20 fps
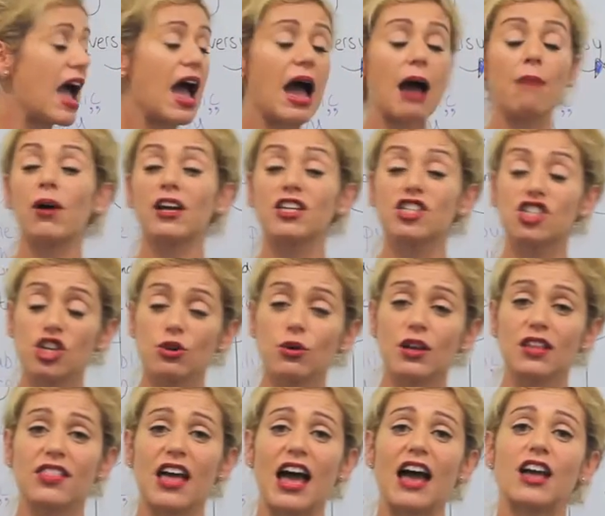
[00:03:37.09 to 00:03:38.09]
And by
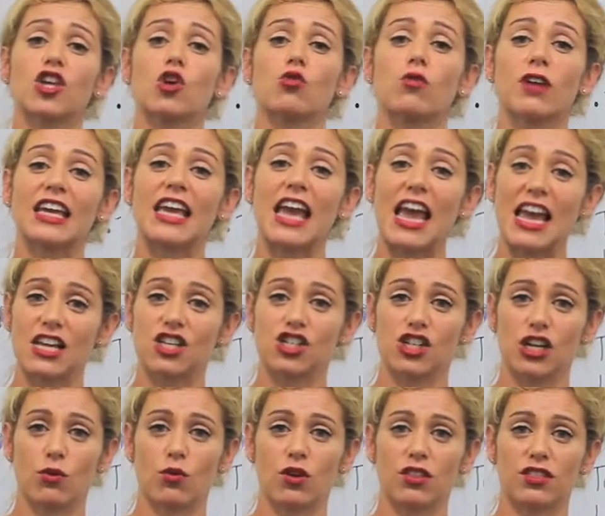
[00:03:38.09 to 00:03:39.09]
doing that, you're
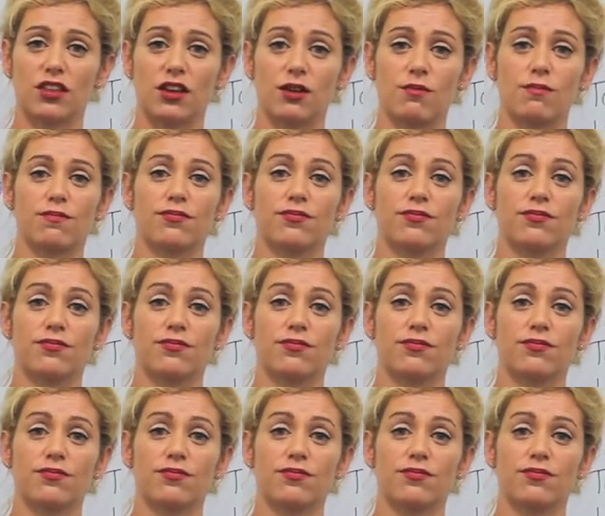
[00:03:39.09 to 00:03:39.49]
engaging with them.